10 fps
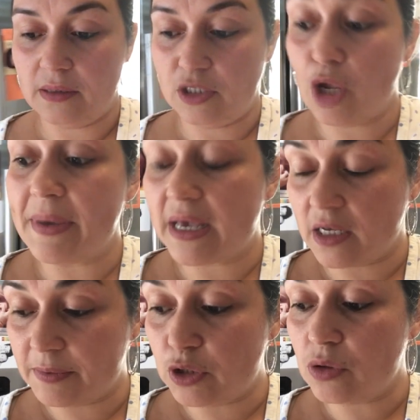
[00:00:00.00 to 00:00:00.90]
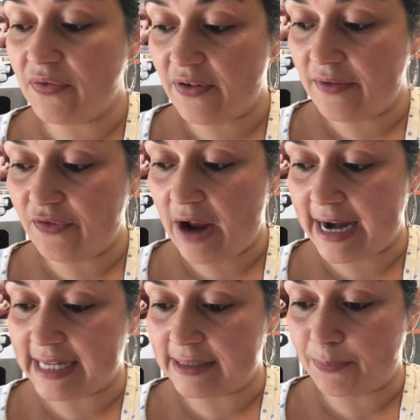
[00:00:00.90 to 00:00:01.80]
So because we do the fun
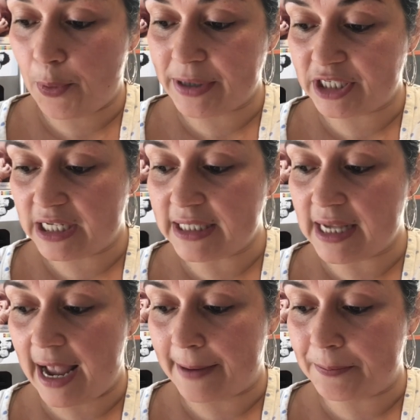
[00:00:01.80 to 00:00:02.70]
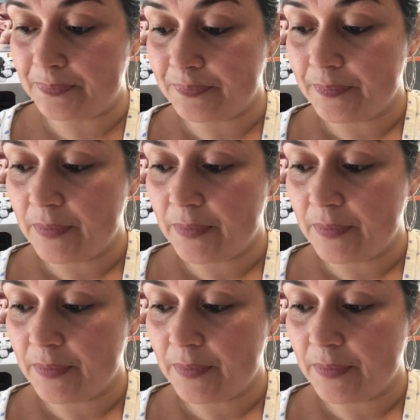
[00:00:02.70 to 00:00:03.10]
Fridays and poetry tea time,